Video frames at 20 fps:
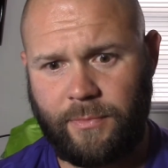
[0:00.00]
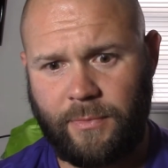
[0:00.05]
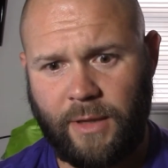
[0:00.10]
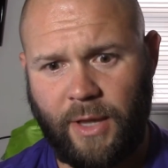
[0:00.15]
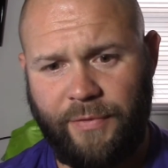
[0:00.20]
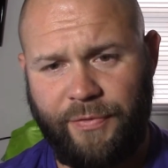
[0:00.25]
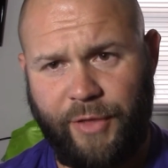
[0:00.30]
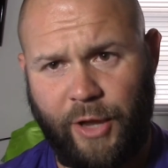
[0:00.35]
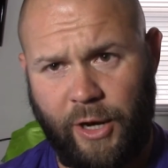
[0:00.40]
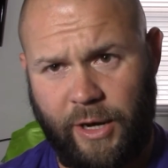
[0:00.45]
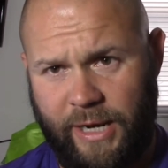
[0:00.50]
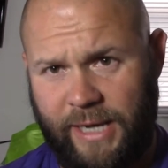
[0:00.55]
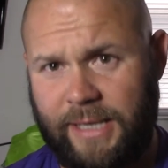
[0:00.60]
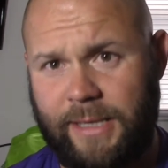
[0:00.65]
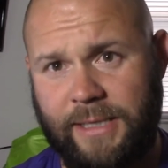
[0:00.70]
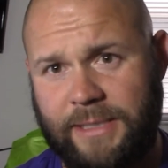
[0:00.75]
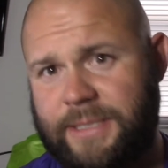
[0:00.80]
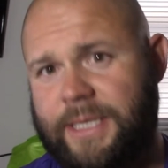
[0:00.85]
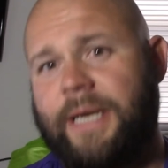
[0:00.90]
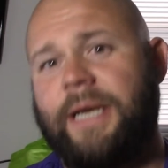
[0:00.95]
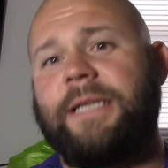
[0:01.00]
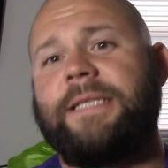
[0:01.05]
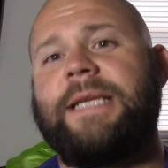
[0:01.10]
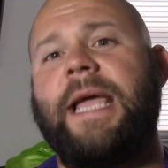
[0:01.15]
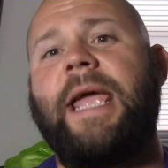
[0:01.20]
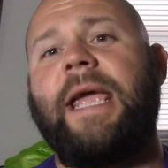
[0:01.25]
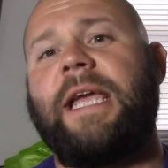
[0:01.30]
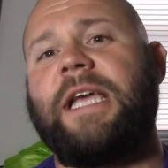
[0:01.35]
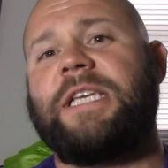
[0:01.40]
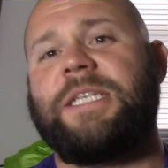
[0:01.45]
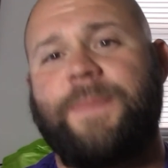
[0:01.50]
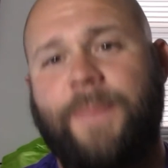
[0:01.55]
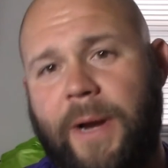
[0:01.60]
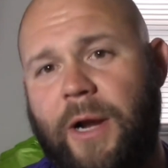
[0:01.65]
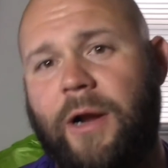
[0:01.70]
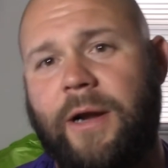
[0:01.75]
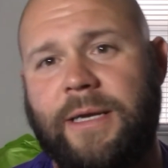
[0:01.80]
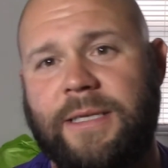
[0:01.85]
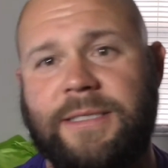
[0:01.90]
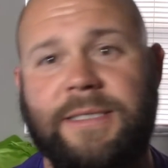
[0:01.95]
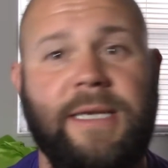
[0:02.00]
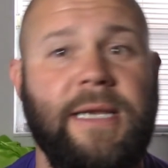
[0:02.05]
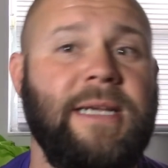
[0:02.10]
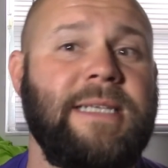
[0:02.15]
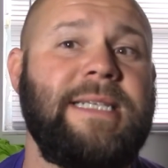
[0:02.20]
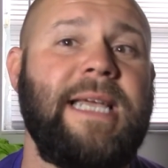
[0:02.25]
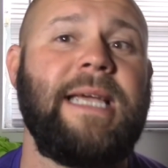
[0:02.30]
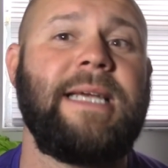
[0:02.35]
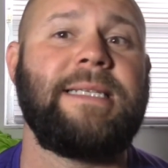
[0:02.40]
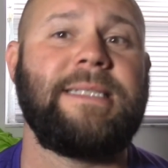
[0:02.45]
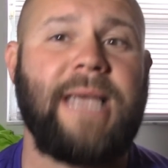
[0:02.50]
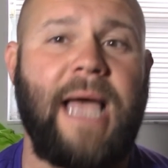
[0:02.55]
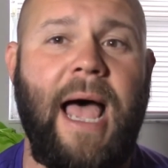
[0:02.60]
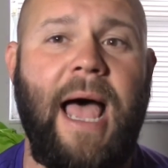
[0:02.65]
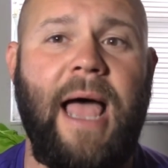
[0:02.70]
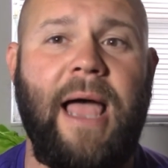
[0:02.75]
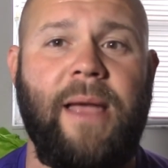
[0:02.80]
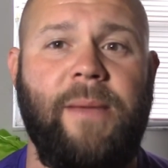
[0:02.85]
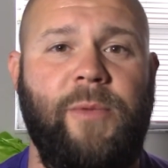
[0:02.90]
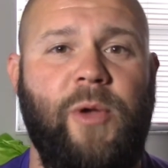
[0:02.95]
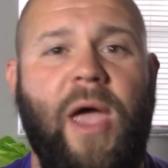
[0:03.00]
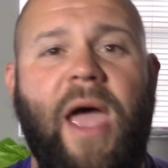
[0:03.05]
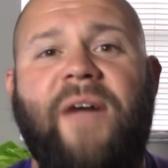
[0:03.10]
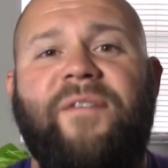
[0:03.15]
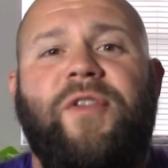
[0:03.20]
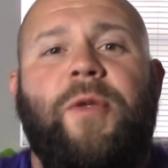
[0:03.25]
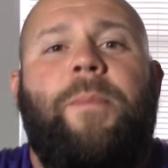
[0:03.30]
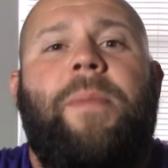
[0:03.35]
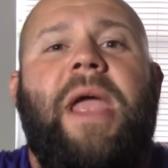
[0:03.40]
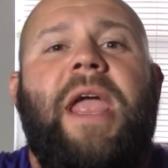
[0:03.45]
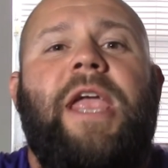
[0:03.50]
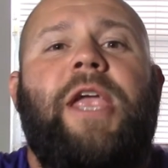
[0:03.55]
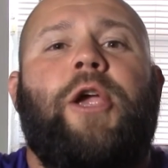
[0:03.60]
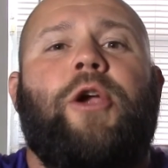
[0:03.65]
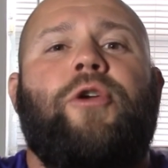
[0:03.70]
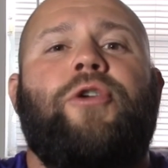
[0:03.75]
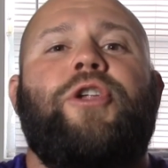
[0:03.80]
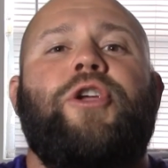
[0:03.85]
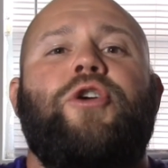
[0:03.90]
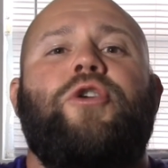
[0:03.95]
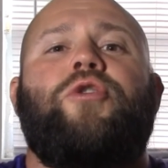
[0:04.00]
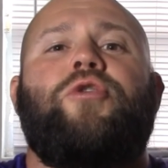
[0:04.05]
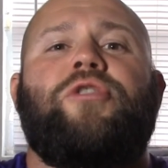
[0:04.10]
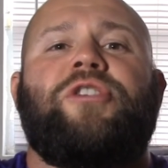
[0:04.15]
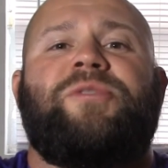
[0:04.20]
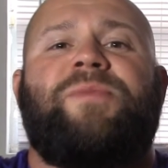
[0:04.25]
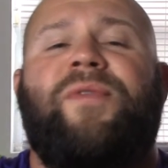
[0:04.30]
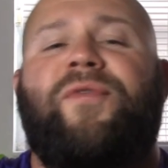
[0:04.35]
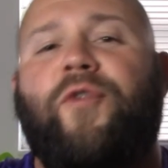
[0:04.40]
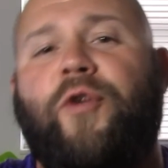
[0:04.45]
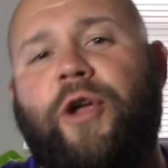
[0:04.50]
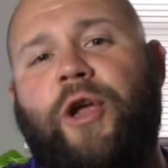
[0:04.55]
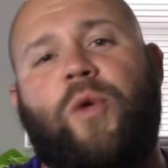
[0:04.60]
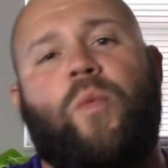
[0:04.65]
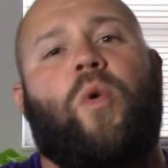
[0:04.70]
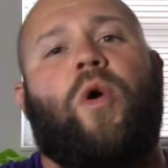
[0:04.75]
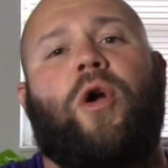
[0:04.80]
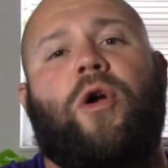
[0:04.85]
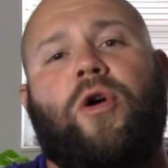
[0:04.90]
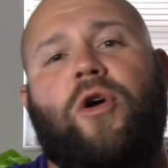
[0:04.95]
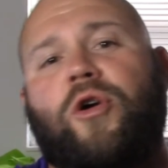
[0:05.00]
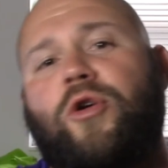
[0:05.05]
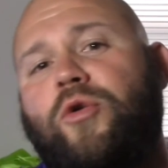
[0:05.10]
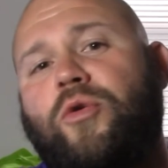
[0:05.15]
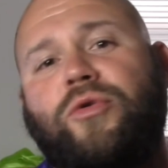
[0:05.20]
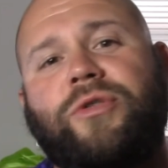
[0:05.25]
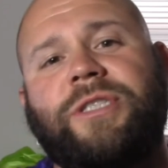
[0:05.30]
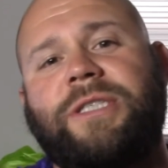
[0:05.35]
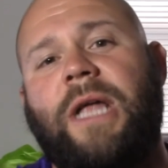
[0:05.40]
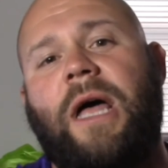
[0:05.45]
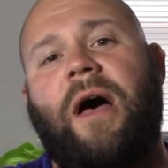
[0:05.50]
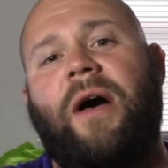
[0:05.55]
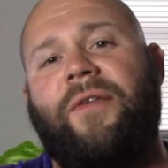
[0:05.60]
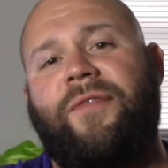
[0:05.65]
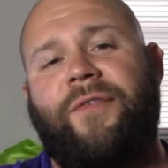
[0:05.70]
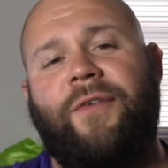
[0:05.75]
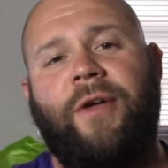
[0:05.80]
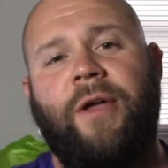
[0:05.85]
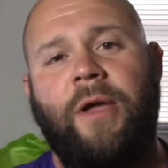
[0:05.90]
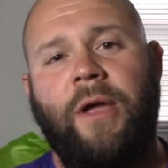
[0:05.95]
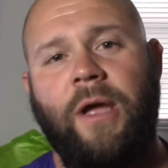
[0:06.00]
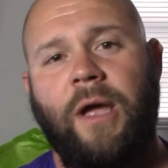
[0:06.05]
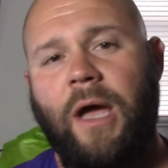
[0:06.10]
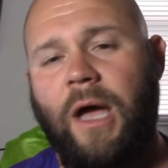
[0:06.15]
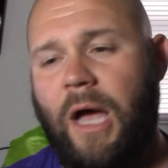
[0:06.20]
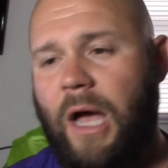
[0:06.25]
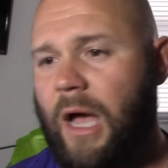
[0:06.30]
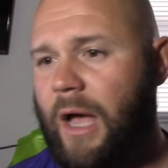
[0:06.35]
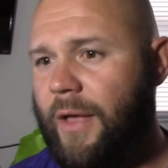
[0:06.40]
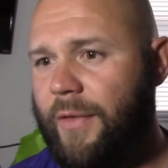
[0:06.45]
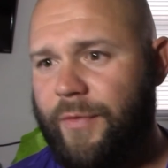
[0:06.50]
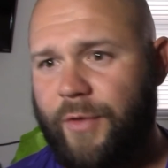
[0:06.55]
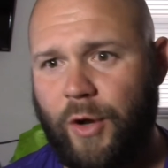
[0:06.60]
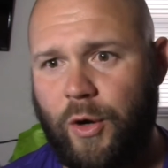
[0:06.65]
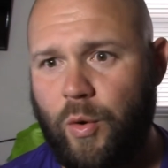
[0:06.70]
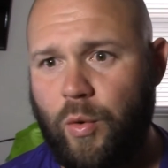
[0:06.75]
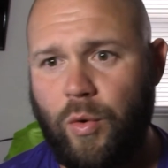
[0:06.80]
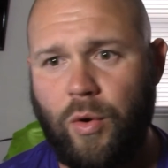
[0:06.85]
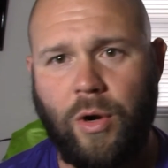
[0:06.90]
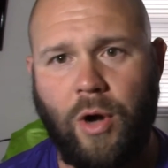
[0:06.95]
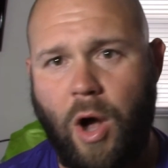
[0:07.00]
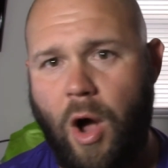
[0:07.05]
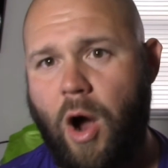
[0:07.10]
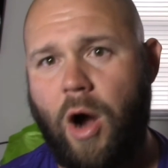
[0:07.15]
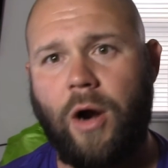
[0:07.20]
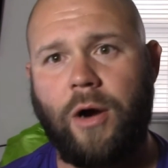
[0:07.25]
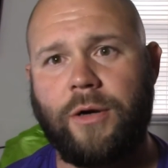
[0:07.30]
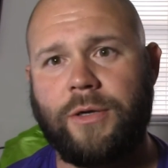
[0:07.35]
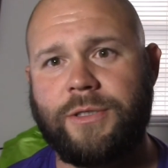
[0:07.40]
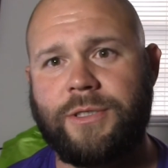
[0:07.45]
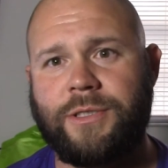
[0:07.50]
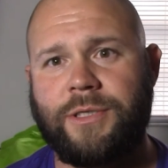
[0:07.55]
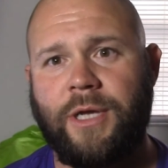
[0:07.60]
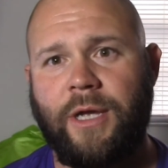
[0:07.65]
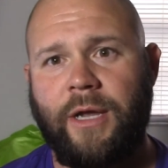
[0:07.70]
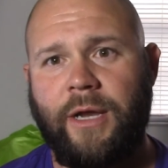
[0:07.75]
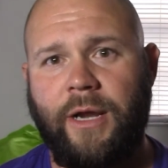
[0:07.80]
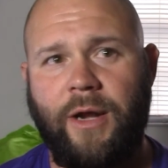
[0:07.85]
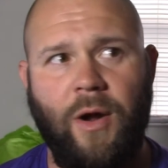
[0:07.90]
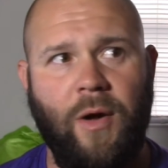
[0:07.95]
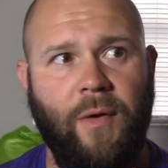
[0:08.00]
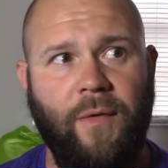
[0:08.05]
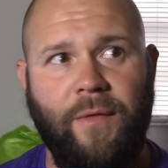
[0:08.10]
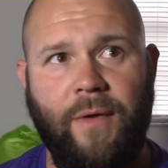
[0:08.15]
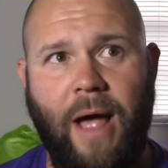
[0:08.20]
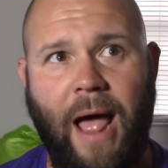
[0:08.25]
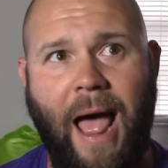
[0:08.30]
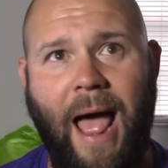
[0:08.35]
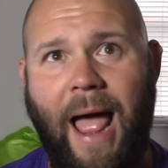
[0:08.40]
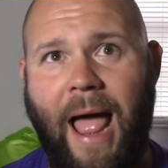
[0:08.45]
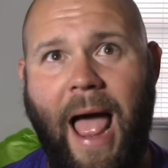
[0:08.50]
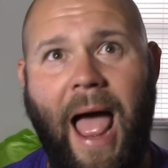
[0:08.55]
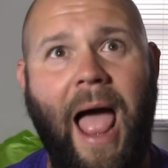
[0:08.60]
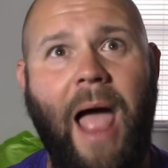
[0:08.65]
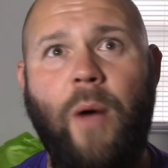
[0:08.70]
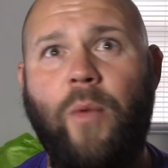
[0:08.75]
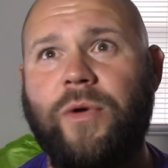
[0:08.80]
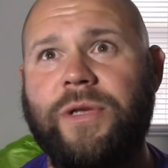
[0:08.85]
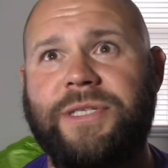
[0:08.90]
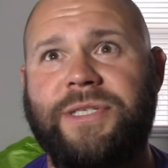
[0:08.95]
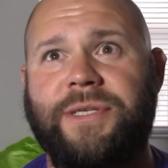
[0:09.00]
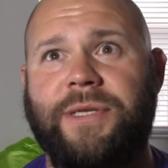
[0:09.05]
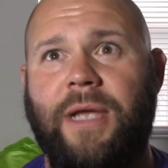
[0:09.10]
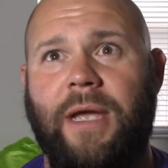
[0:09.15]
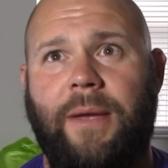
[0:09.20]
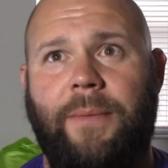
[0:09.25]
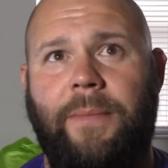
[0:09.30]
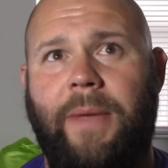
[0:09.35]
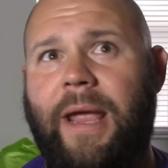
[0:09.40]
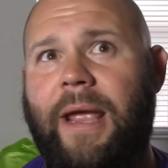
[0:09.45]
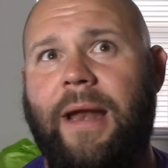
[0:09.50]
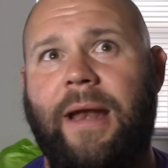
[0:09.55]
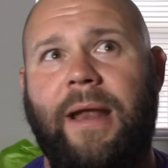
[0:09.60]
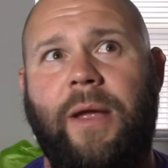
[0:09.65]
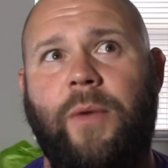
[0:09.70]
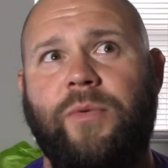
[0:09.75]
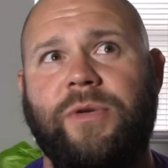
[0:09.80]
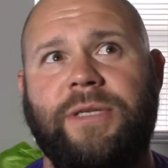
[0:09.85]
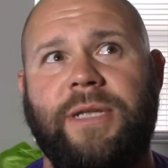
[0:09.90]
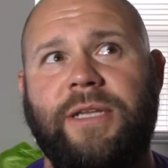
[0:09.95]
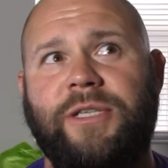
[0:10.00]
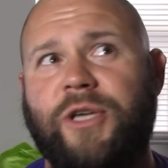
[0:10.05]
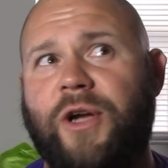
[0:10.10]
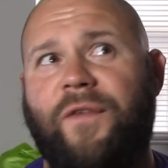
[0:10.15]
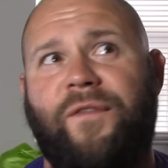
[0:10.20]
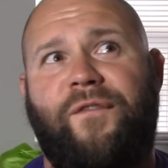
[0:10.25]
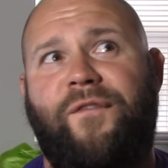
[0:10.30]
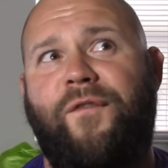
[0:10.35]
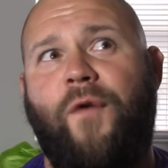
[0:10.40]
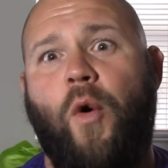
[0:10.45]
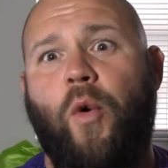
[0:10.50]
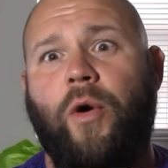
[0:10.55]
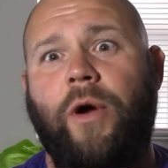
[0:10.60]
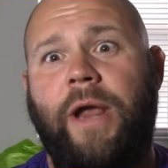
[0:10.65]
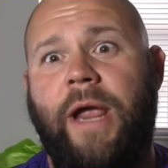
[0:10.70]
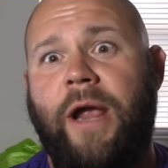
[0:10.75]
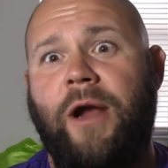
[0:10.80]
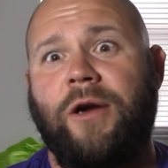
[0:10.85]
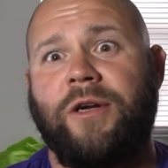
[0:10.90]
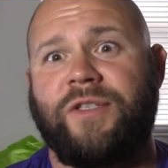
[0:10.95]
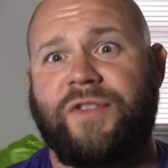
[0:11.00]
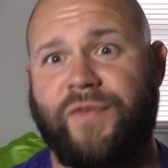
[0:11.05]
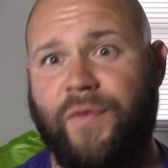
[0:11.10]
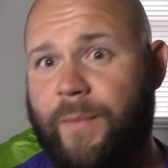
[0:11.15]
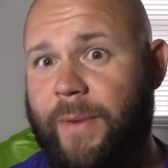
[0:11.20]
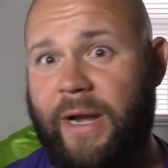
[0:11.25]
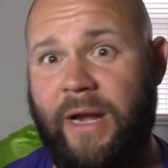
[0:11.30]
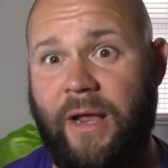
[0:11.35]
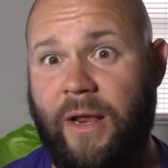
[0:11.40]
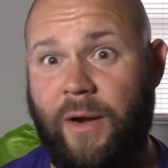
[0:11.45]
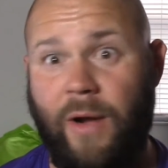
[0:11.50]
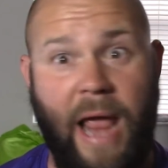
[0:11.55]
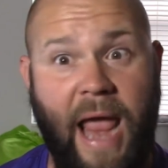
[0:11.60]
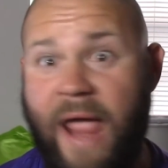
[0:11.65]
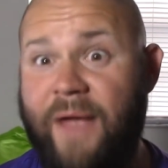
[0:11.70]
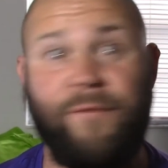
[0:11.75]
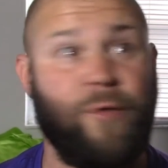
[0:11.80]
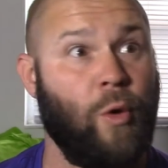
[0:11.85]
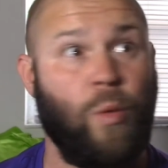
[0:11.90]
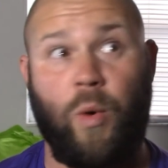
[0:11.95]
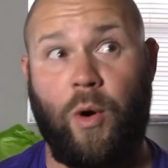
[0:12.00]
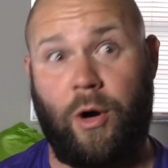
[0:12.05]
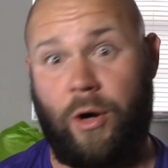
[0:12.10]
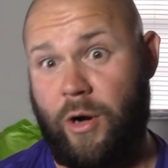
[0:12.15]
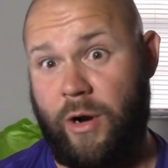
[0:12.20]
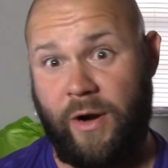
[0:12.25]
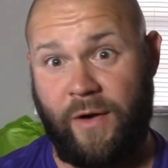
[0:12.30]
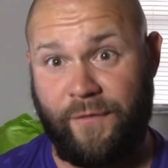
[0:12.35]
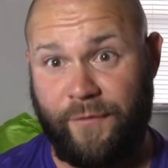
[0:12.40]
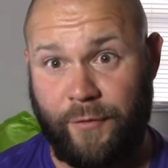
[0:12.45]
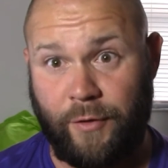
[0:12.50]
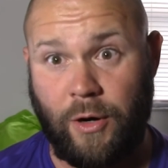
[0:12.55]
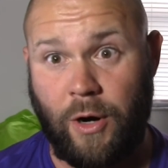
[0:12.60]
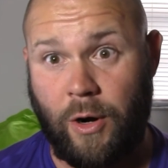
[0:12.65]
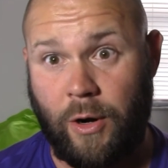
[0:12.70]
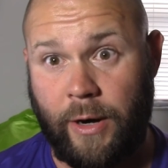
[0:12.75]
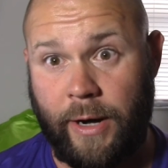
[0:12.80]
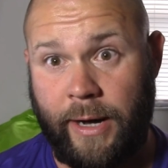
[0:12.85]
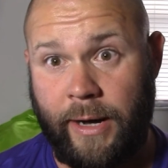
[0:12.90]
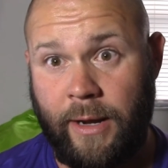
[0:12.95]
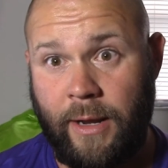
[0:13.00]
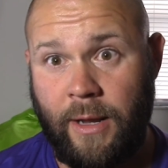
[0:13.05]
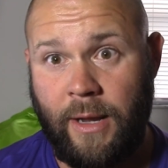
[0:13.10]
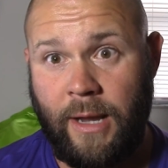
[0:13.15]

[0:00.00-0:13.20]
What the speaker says: It's going to take experience. It's going to take time. You have to pay your dues before you can work on cool stuff. The cool cars, you know, it took 4 years for me to ever work on a Ferrari.